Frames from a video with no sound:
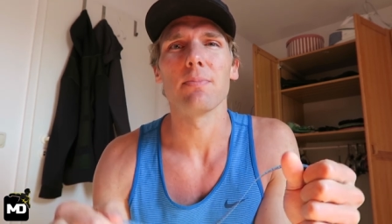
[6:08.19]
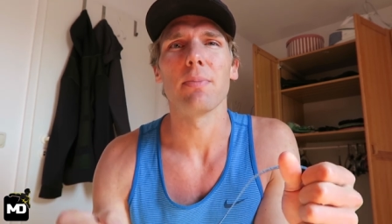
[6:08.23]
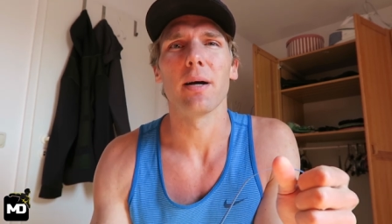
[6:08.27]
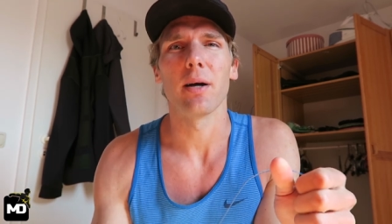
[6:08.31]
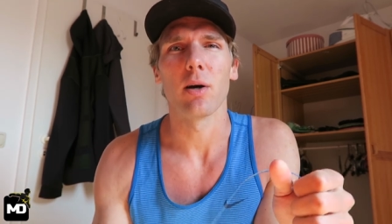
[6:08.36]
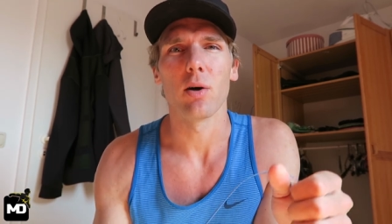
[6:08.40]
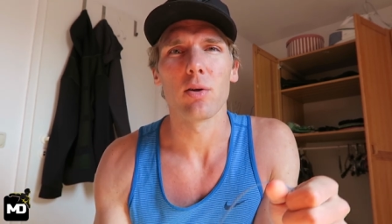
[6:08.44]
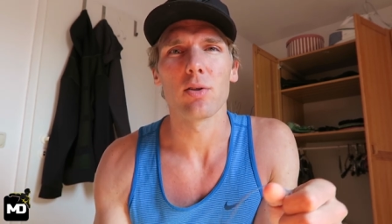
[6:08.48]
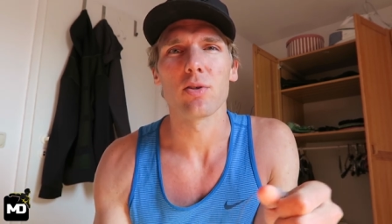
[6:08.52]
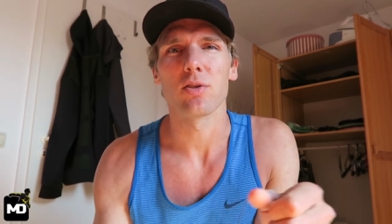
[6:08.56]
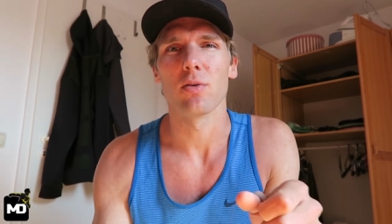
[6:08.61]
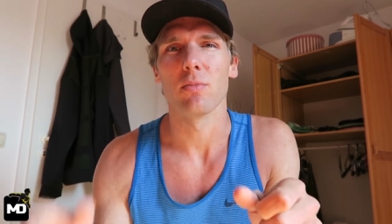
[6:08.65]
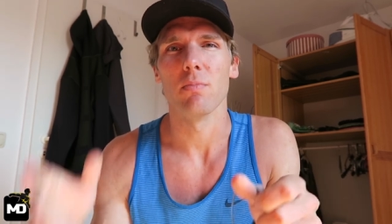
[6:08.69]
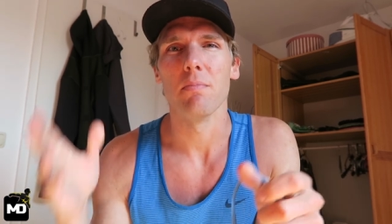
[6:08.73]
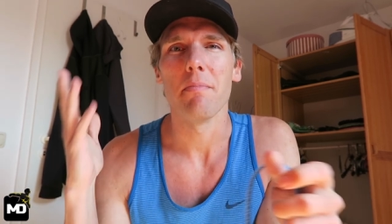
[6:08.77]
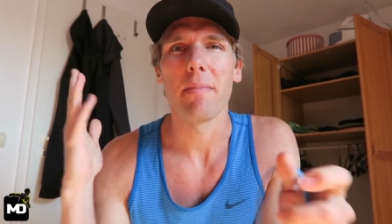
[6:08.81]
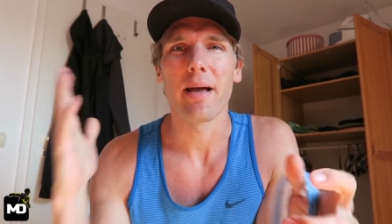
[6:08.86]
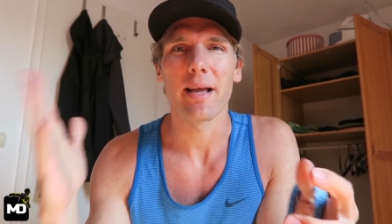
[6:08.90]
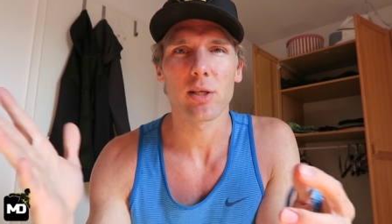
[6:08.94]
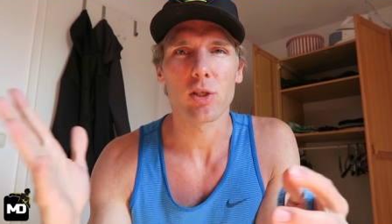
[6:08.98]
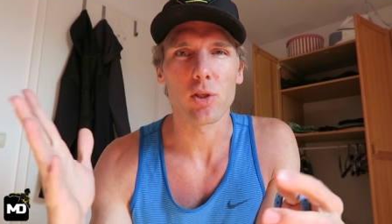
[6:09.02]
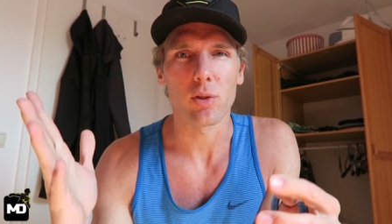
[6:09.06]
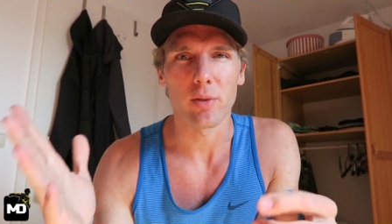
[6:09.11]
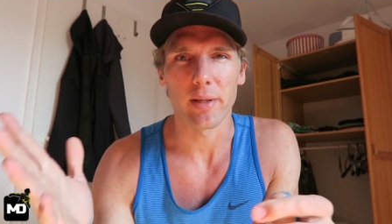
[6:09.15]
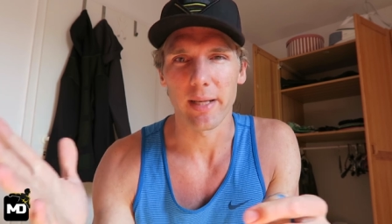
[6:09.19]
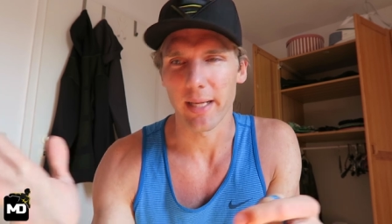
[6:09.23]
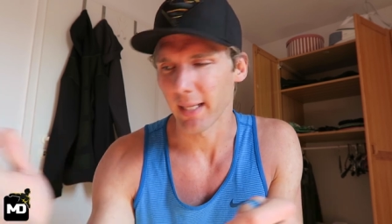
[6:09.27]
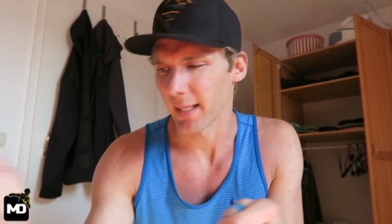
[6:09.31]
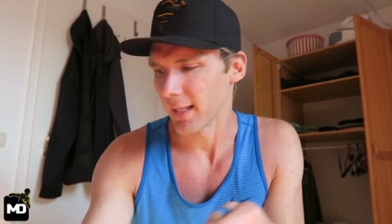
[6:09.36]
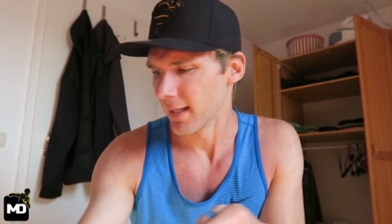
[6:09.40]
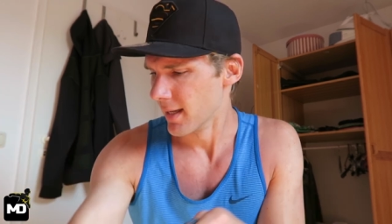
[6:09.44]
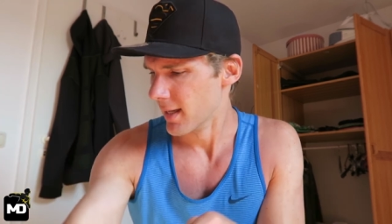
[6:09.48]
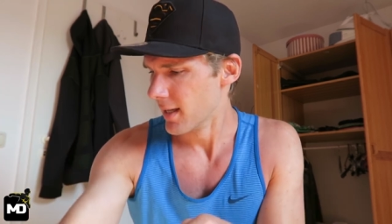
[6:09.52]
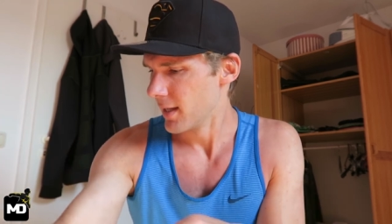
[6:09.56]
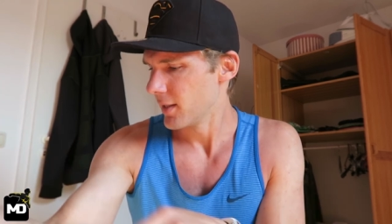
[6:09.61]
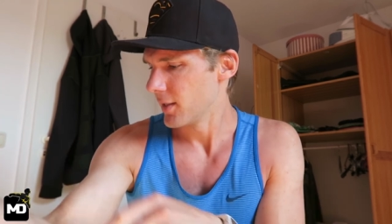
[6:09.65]
by also
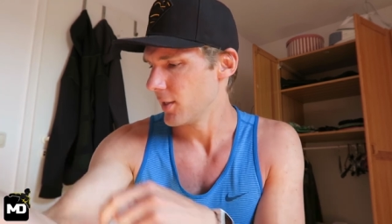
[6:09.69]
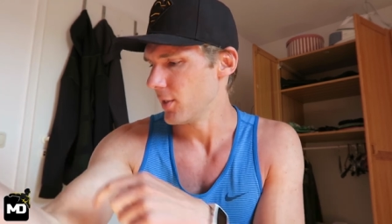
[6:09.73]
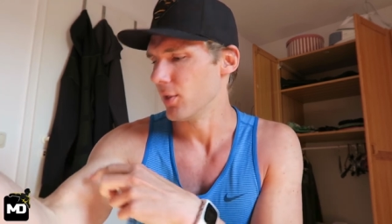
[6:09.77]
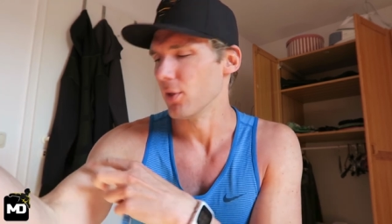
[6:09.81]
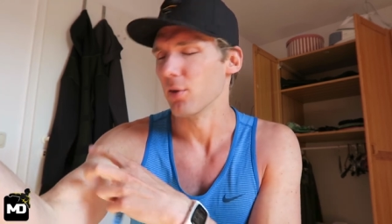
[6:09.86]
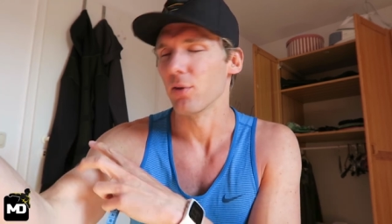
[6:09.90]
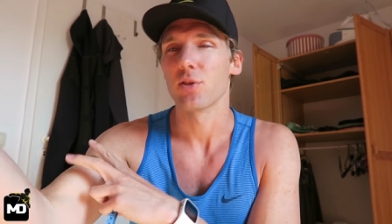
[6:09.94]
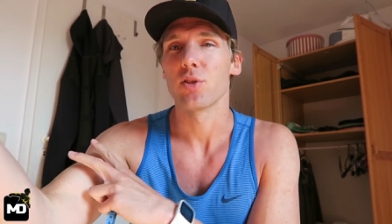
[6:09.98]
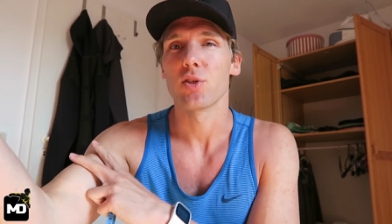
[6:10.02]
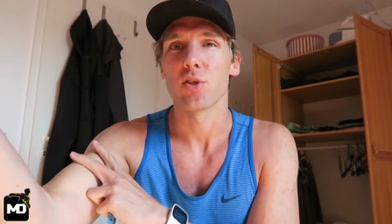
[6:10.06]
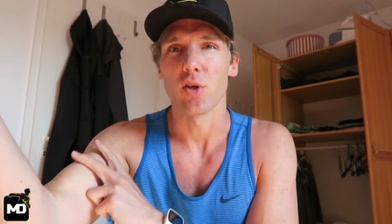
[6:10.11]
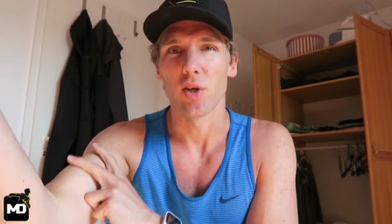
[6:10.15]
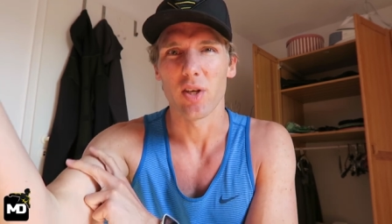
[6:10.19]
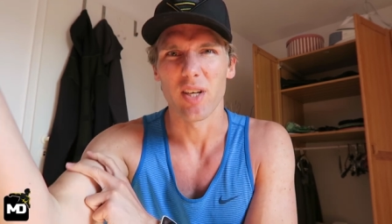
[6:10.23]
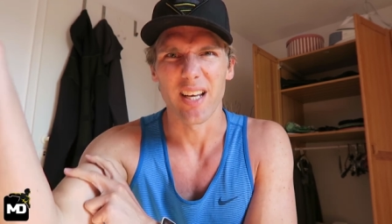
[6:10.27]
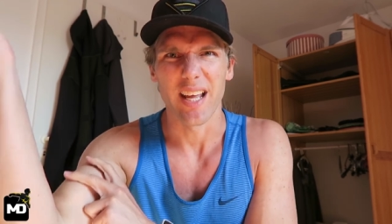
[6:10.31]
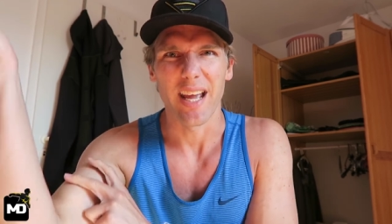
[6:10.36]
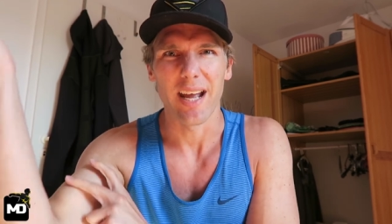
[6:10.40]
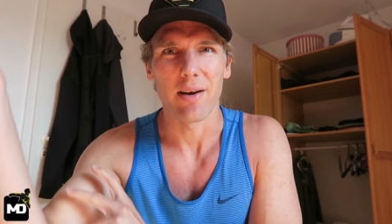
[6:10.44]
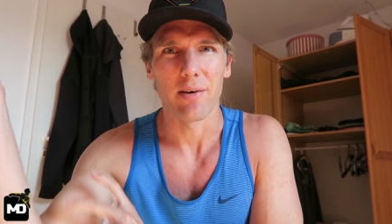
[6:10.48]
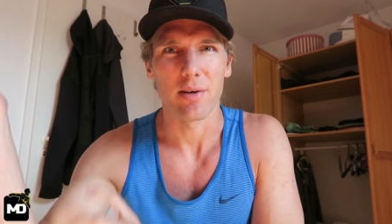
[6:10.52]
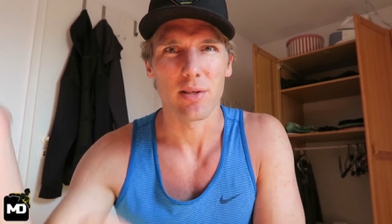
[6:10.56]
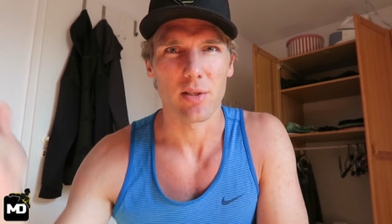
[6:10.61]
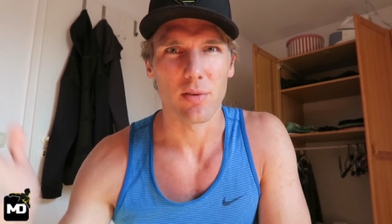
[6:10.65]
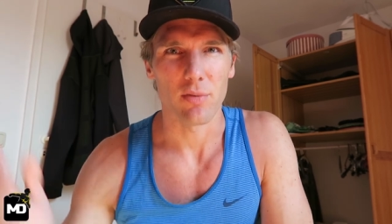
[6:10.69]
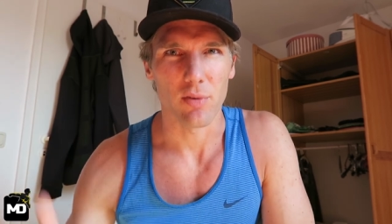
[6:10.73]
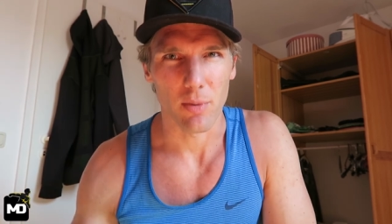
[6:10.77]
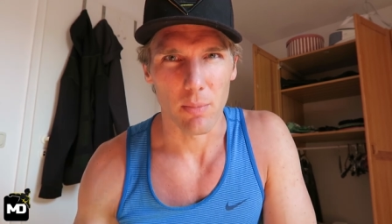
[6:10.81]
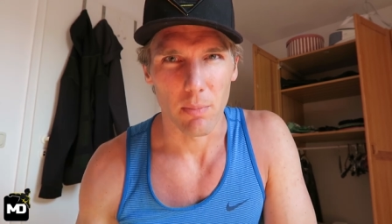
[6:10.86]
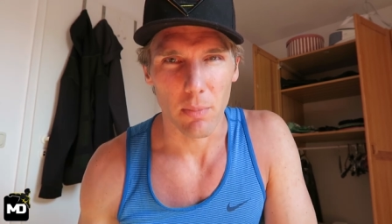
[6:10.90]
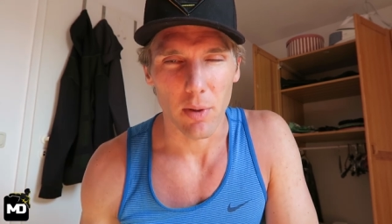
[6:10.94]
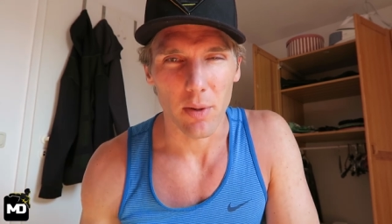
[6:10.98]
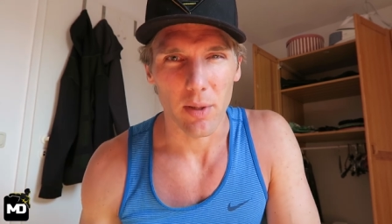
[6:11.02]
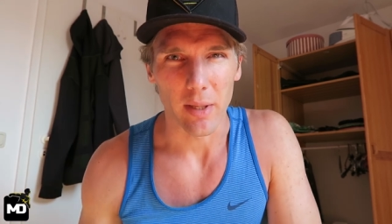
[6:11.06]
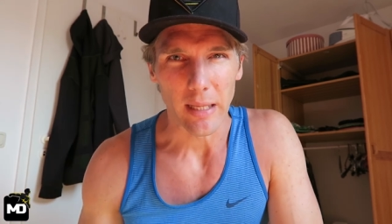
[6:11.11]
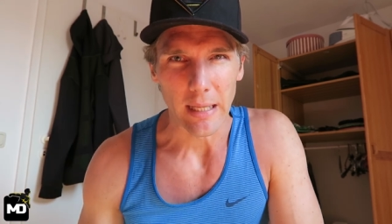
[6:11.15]
measuring, you know, certain areas of your
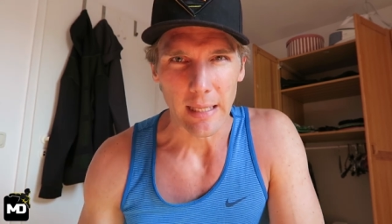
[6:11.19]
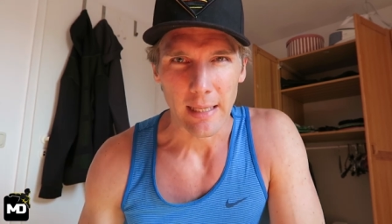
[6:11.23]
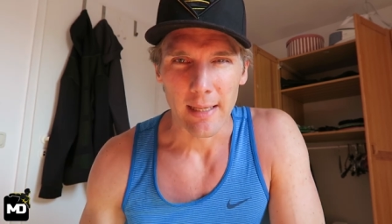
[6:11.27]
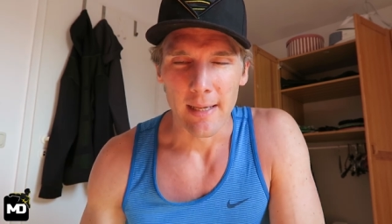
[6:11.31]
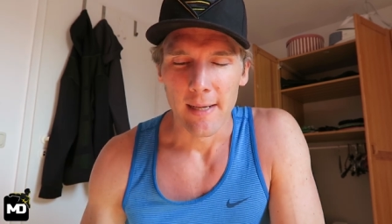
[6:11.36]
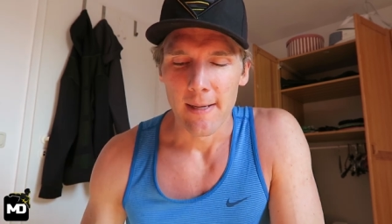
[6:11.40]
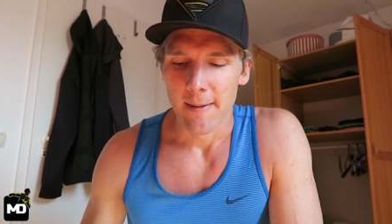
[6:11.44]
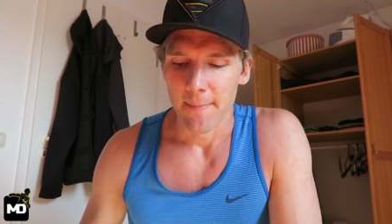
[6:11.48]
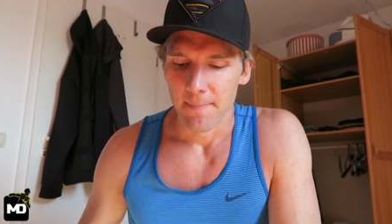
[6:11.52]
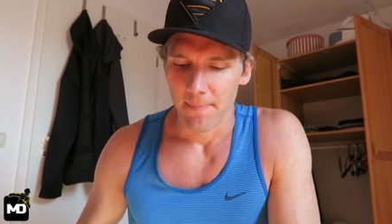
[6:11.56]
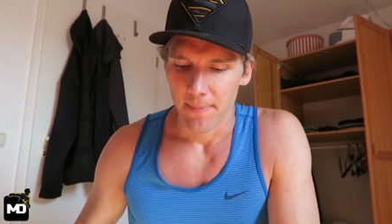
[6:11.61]
body.